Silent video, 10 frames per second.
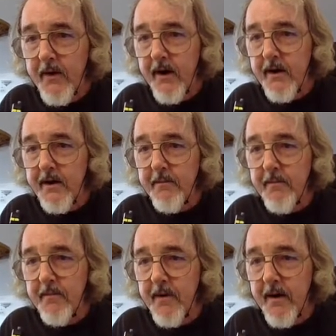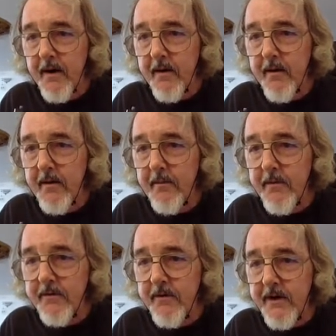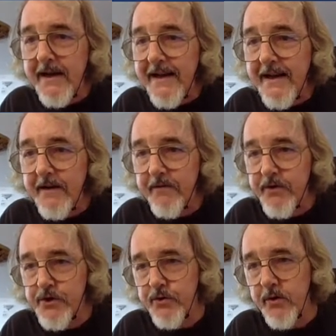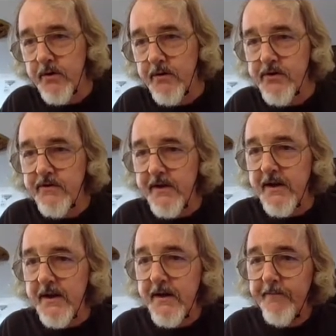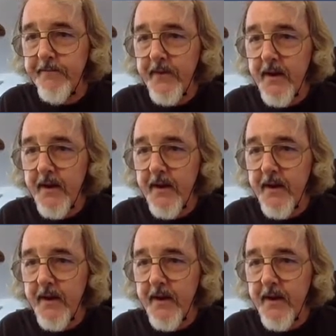We call him uh, Mister Indy for short, or just Indy.